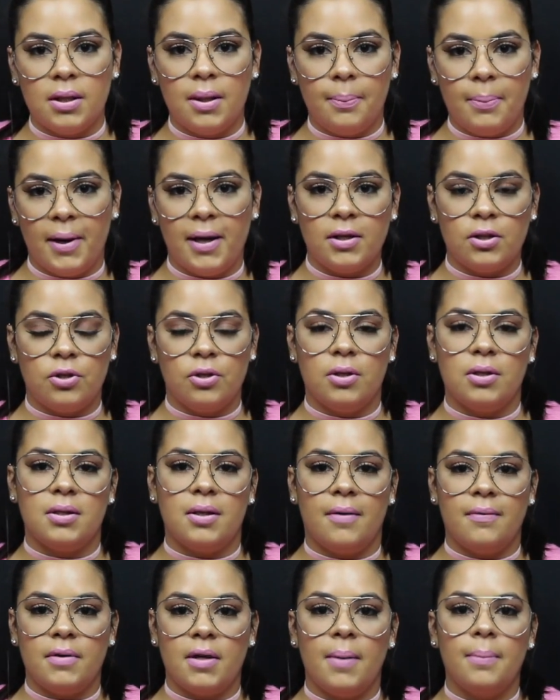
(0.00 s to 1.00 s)
the pictures
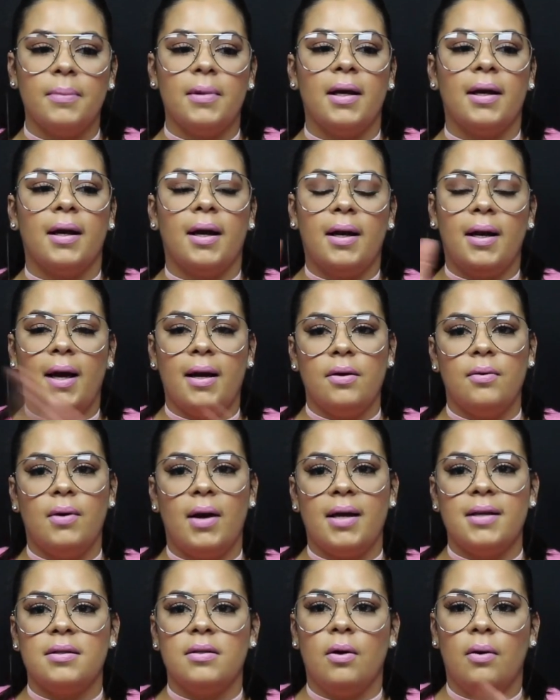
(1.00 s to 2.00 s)
of something and let you
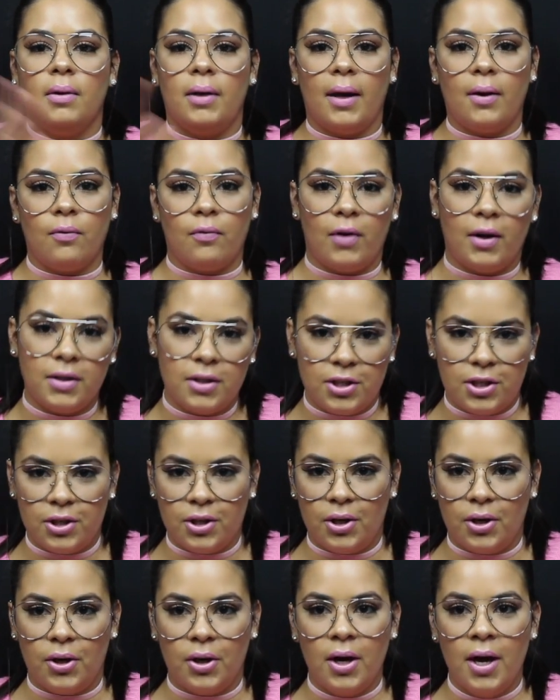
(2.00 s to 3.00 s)
guys know, like, run to
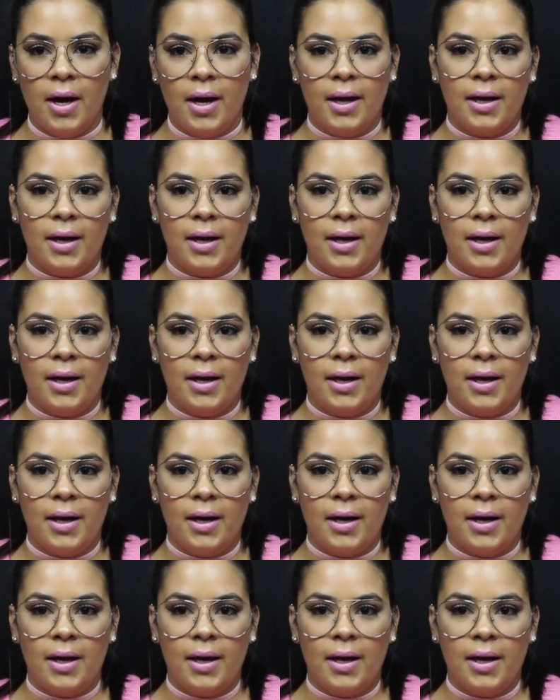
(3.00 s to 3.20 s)
your